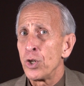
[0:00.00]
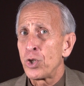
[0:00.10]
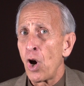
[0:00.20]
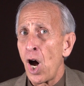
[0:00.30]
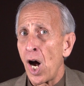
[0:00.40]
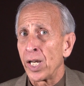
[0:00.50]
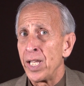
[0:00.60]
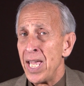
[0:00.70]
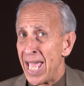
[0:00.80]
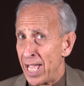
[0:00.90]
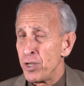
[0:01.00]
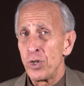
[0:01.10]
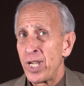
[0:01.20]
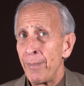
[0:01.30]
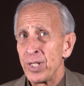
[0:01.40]
your talk and you're
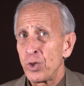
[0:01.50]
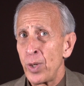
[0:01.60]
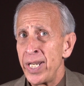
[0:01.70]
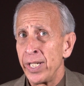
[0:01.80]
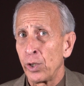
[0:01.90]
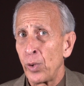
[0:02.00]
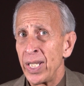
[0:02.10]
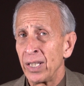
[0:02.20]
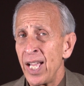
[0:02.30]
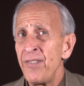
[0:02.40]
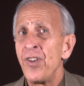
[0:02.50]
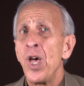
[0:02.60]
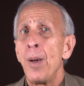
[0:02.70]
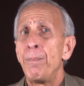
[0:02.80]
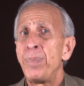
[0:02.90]
demonstrating a great life,
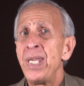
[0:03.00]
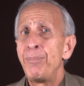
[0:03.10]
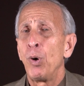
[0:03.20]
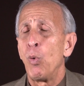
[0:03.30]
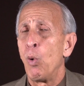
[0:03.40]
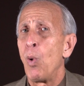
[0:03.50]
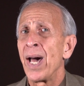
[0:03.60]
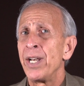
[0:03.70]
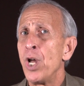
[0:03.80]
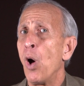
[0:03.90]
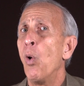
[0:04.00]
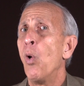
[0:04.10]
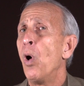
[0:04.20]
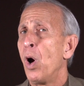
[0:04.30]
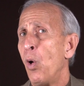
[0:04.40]
people will want to know,
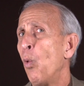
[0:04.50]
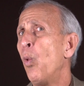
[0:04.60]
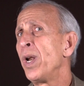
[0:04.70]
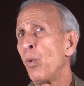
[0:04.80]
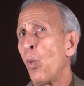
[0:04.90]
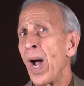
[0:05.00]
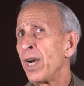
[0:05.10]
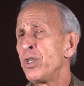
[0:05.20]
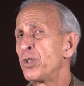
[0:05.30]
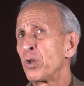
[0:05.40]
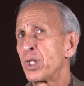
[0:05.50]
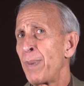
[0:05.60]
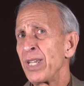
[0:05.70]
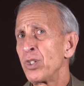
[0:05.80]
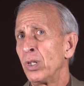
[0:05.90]
what, why are you so
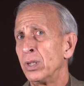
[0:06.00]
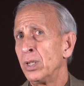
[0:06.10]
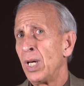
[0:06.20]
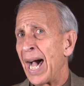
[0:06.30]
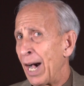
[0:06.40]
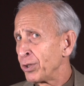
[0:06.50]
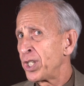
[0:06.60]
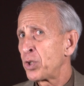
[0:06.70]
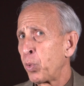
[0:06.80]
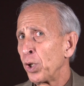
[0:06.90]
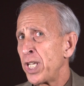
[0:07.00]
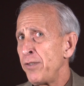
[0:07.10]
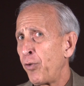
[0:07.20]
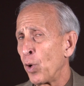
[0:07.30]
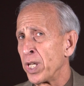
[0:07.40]
special? How's this
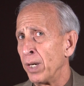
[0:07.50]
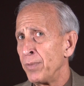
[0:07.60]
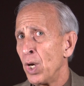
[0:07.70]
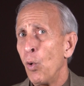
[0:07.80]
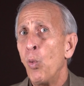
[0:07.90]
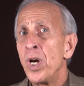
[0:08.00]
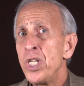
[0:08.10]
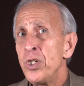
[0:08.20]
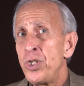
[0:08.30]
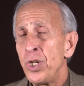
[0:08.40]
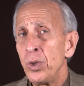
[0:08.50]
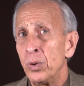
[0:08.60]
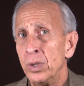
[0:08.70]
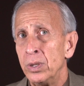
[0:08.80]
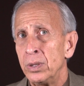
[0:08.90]
working for you? What do you do?